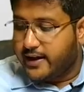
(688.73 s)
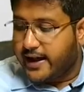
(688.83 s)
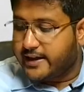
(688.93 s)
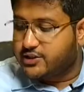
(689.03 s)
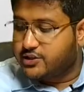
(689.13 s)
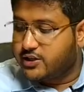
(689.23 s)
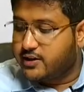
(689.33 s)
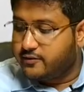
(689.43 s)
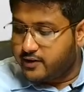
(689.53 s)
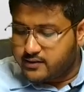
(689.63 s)

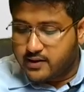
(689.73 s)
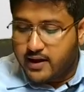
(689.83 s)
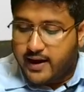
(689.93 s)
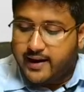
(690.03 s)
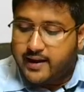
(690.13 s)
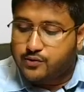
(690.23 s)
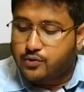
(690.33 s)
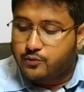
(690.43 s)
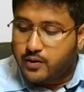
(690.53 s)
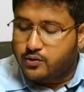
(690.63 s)
HGVs, and has
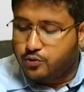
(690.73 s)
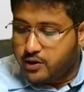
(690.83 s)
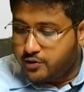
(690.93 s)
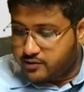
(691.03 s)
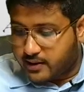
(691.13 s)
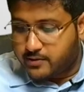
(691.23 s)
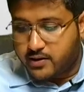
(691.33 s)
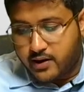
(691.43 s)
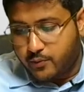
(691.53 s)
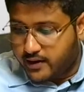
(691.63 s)
one wholly owned
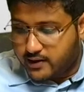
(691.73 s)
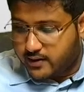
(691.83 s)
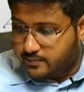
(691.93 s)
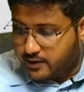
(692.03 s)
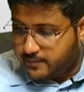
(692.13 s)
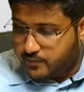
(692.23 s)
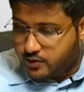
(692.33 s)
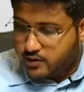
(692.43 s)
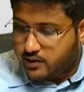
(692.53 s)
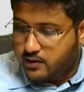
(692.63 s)
subsidiary, Weddell company.
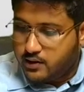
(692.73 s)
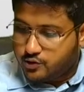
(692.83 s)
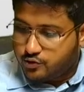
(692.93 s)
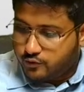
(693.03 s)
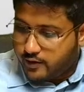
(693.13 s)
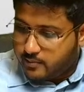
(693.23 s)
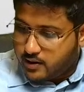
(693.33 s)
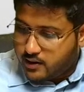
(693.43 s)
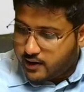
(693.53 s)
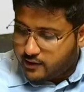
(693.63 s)
Okay. So
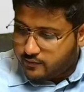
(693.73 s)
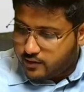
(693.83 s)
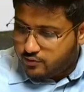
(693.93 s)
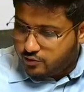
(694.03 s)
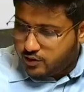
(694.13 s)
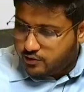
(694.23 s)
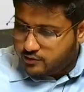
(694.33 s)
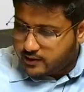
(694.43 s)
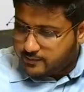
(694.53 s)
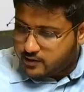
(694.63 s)
Wema has one wholly owned
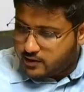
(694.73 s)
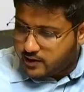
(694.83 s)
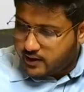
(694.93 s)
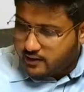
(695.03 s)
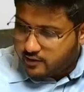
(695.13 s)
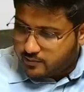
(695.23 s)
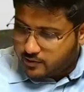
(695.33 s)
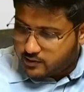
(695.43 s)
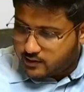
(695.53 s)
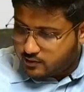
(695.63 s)
subsidiary,
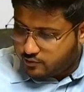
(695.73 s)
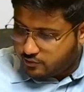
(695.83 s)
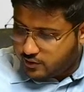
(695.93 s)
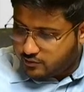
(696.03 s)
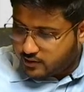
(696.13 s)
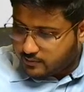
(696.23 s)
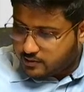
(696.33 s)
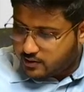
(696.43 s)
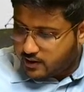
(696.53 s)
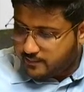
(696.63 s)
100% wholly owned
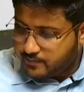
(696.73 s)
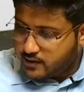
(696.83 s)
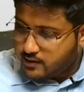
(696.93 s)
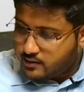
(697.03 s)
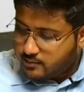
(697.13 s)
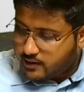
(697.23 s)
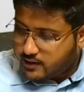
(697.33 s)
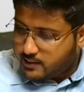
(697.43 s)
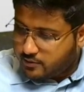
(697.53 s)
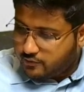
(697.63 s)
subsidiary by the
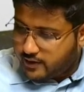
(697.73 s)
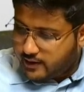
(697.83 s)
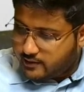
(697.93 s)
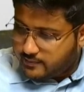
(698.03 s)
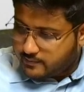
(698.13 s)
name of Weddell.